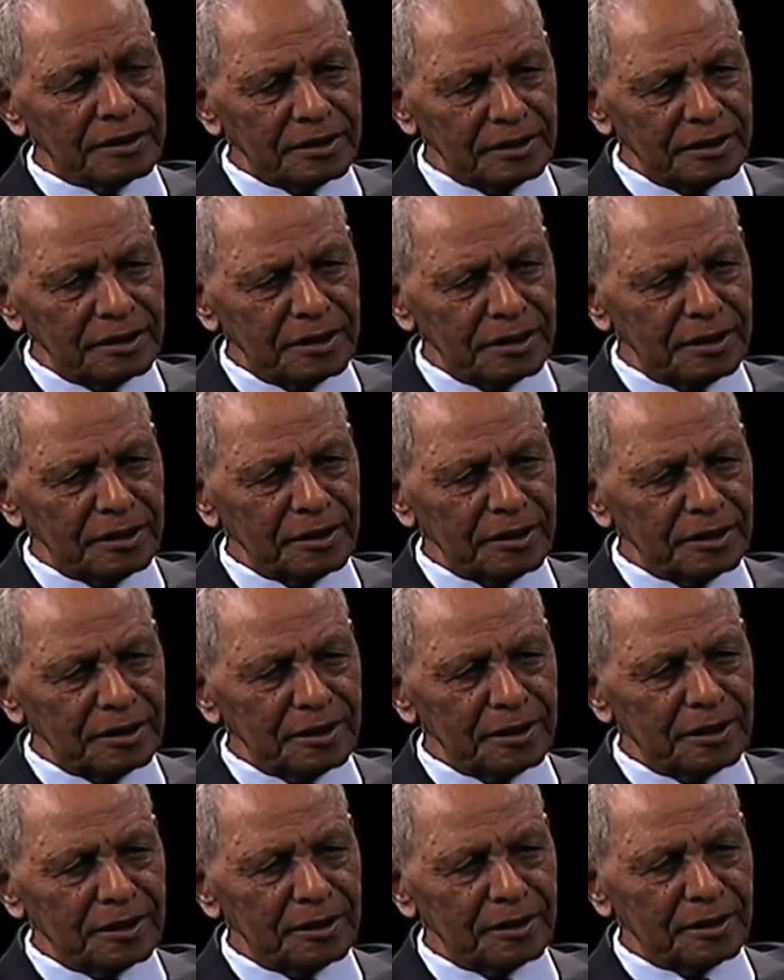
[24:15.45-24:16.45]

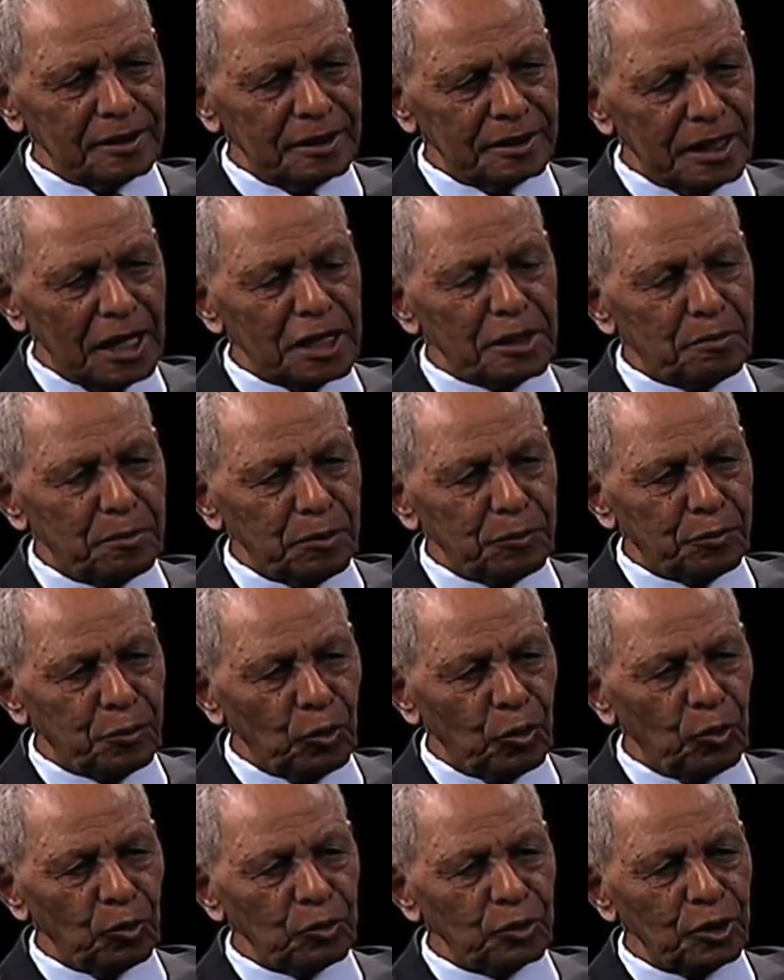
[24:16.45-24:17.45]
the night
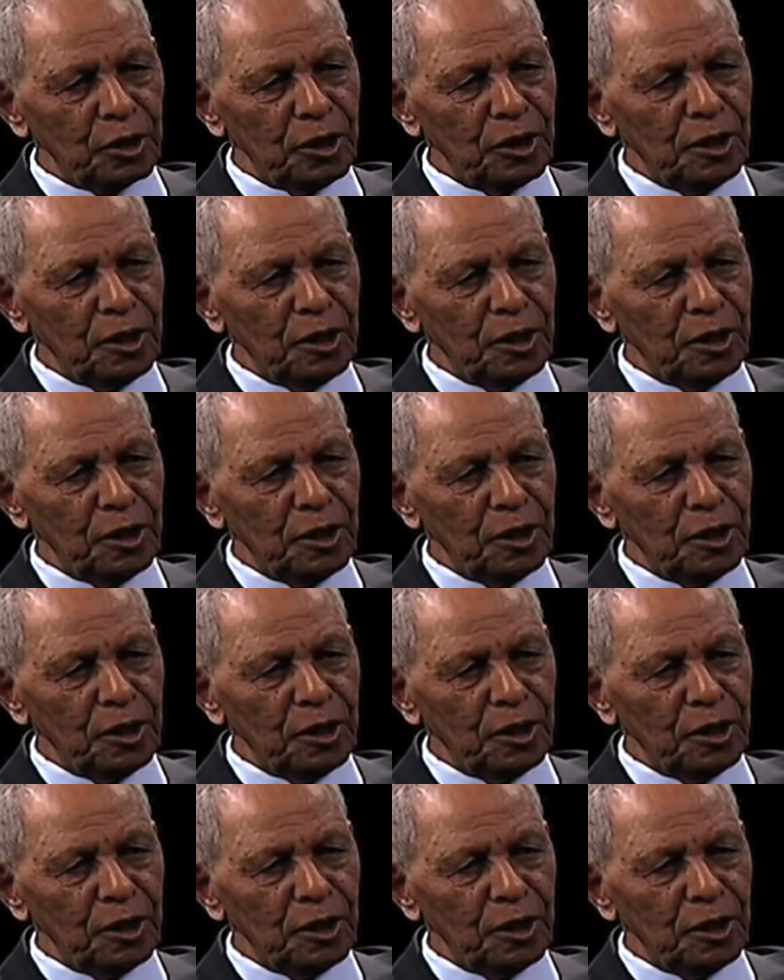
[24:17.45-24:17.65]
before,